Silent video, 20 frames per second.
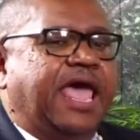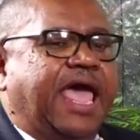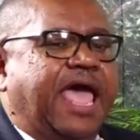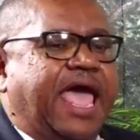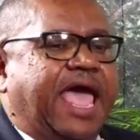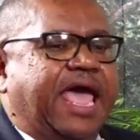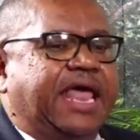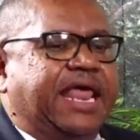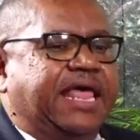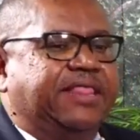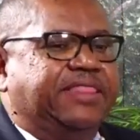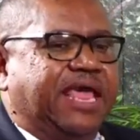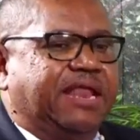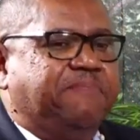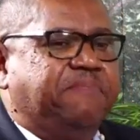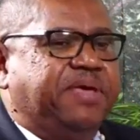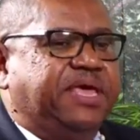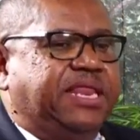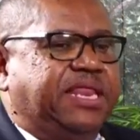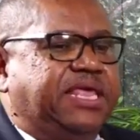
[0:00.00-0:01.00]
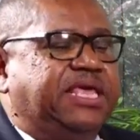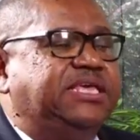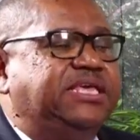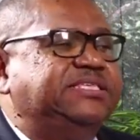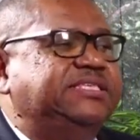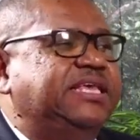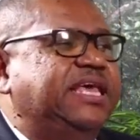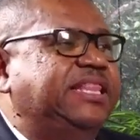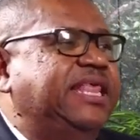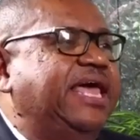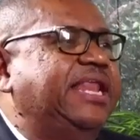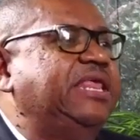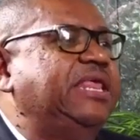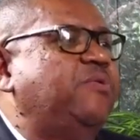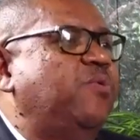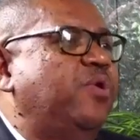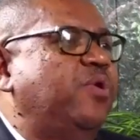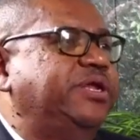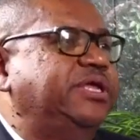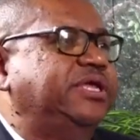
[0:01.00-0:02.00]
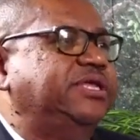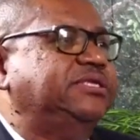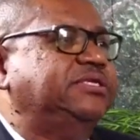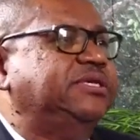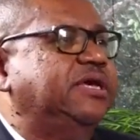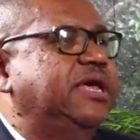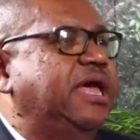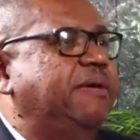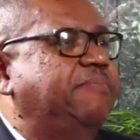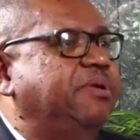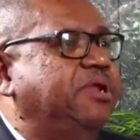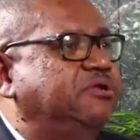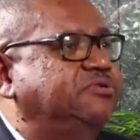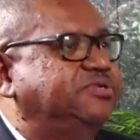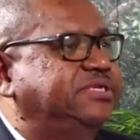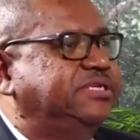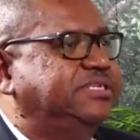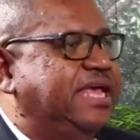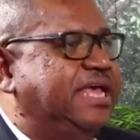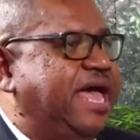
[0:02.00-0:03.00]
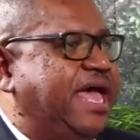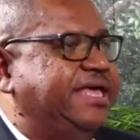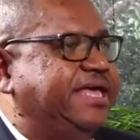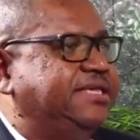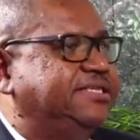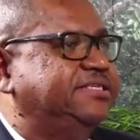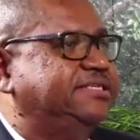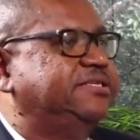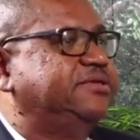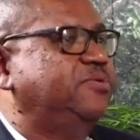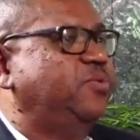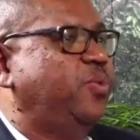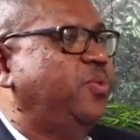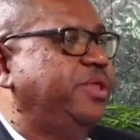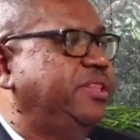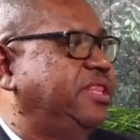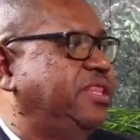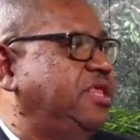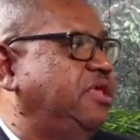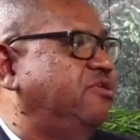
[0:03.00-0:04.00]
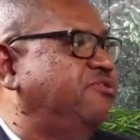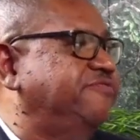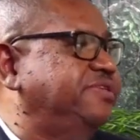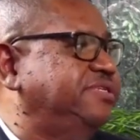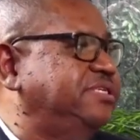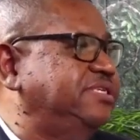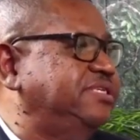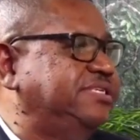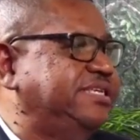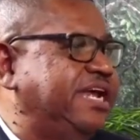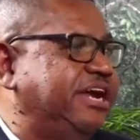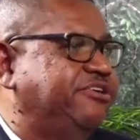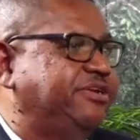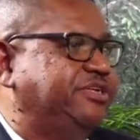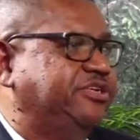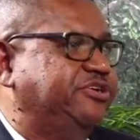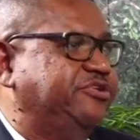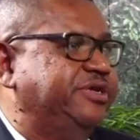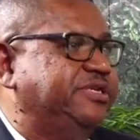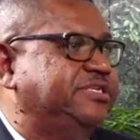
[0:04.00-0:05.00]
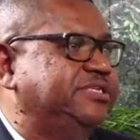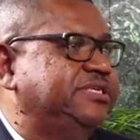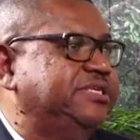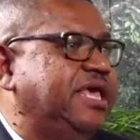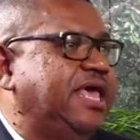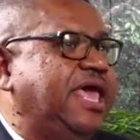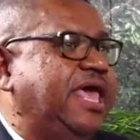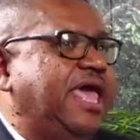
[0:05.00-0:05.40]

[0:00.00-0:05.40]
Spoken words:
And at that meeting, he said that he wanted closer ties with the overseas territories.